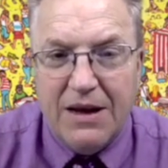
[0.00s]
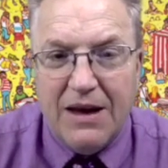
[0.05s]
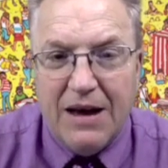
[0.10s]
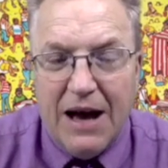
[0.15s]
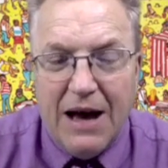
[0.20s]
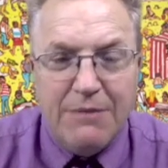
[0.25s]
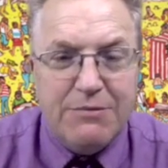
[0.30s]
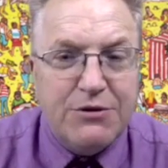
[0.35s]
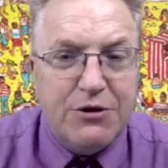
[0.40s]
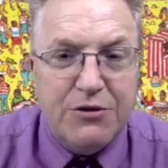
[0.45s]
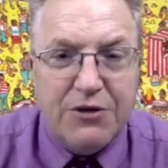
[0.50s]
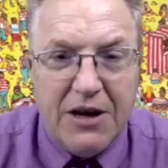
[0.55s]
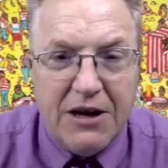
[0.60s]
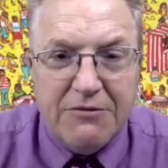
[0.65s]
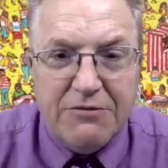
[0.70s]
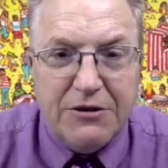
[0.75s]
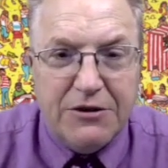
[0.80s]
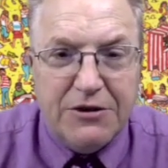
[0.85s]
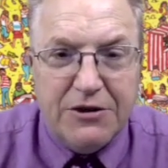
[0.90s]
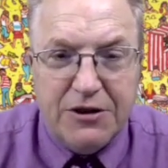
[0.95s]
I'm so
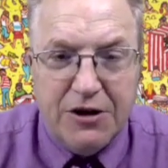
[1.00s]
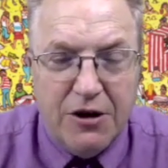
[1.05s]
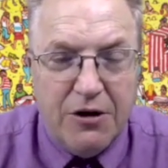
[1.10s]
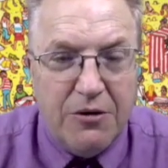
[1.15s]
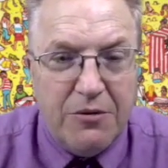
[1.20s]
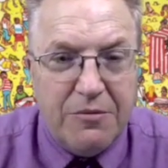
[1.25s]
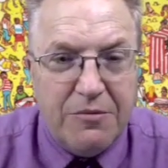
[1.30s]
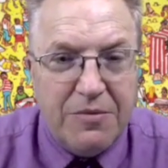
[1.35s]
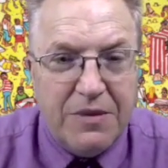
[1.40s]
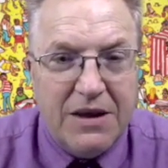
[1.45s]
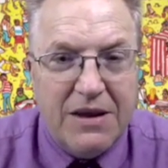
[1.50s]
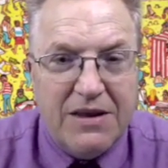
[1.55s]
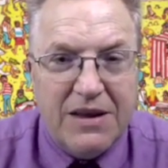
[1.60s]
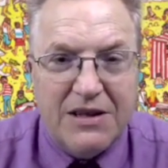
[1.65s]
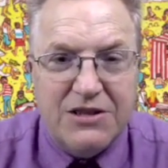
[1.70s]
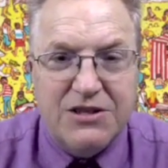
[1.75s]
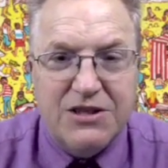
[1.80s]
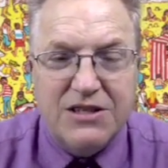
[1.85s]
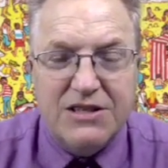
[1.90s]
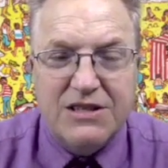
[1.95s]
thankful to know that
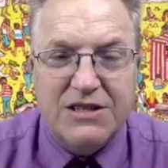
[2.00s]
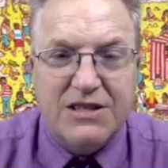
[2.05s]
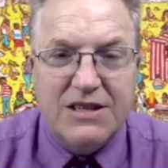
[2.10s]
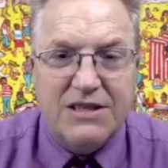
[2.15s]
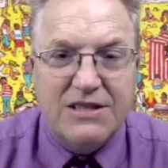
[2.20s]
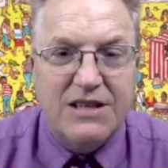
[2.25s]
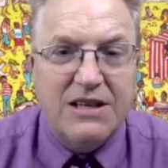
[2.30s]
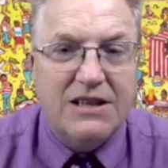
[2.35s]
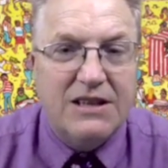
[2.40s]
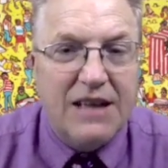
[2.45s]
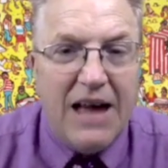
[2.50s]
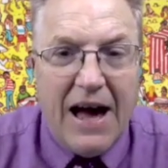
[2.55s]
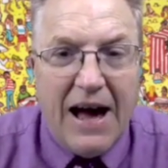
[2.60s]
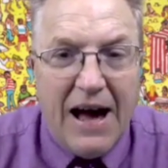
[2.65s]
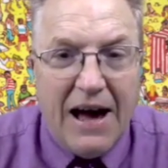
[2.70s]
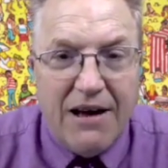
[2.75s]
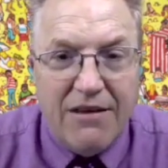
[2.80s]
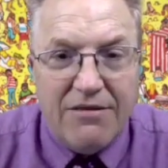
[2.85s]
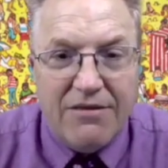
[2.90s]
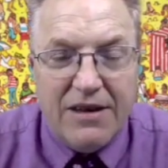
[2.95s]
Jesus is
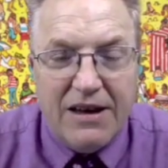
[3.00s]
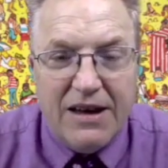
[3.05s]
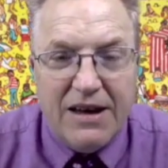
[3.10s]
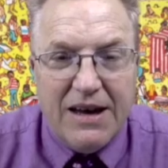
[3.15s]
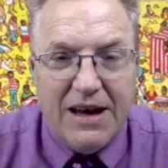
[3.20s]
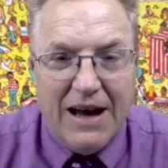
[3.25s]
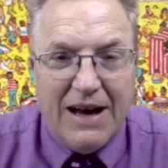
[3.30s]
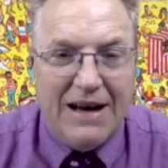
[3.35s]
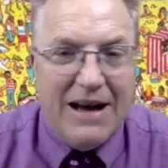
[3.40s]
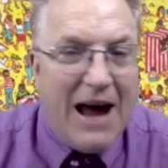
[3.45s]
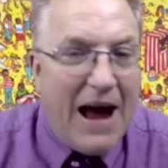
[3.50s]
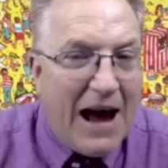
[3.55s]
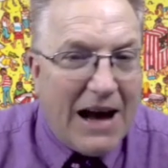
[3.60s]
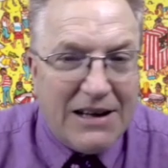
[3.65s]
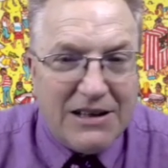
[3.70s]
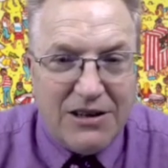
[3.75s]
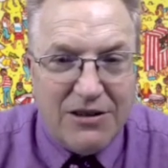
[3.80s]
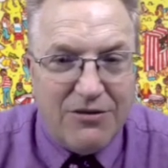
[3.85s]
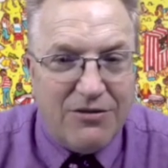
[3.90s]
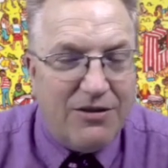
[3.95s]
alive and
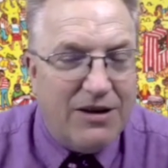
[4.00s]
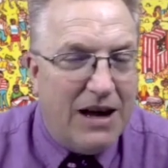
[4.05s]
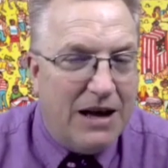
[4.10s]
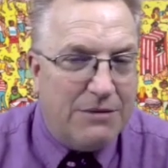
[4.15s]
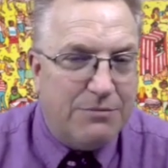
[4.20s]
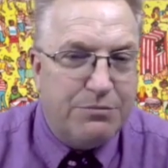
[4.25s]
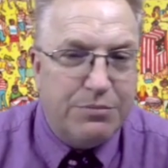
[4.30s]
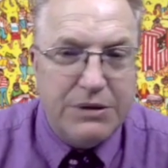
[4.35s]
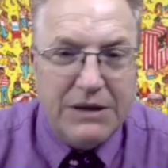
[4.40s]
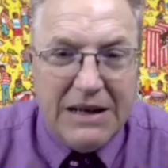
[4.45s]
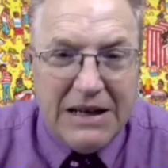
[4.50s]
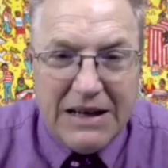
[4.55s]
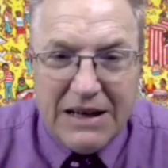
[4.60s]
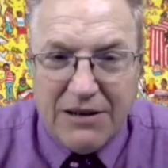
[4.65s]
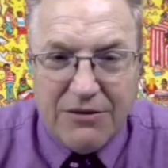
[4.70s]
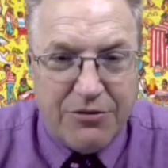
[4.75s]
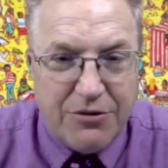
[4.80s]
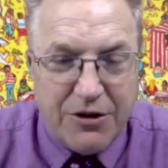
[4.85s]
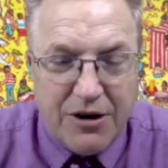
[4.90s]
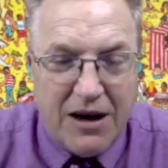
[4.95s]
active and
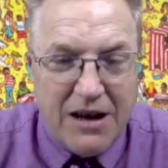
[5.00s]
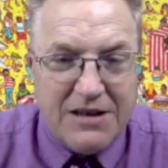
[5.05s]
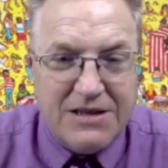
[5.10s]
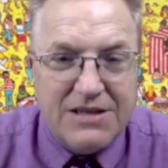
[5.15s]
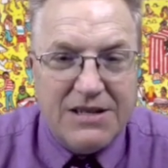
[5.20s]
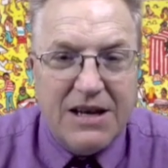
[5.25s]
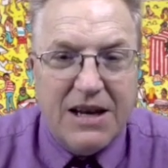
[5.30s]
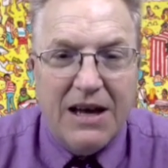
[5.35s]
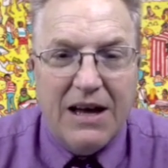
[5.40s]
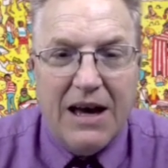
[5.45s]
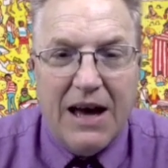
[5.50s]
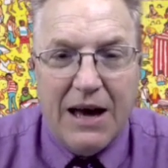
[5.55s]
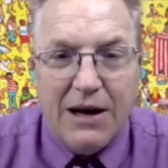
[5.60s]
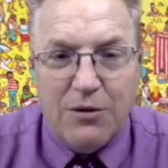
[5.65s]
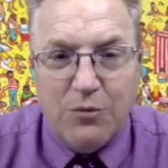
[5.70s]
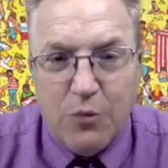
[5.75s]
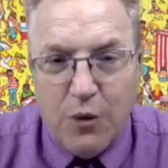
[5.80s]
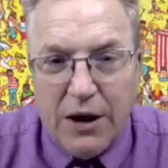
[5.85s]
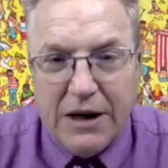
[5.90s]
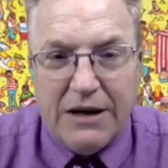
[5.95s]
pleading for us
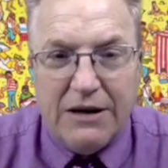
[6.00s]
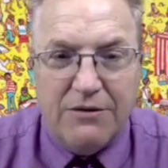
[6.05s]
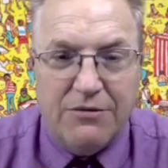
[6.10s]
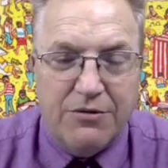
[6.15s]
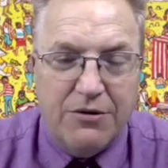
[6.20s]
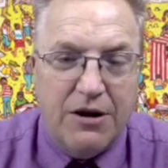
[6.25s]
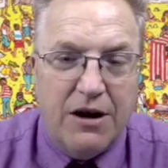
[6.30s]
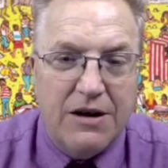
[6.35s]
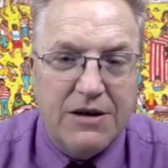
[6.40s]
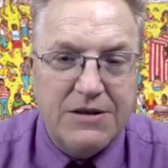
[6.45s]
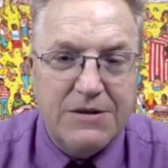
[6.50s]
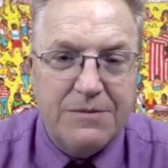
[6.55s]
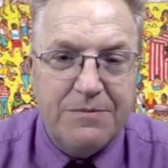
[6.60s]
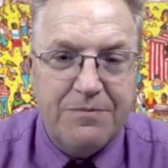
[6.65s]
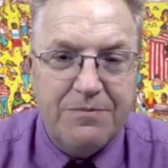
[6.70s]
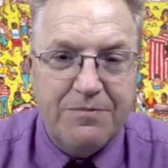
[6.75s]
and waiting for us.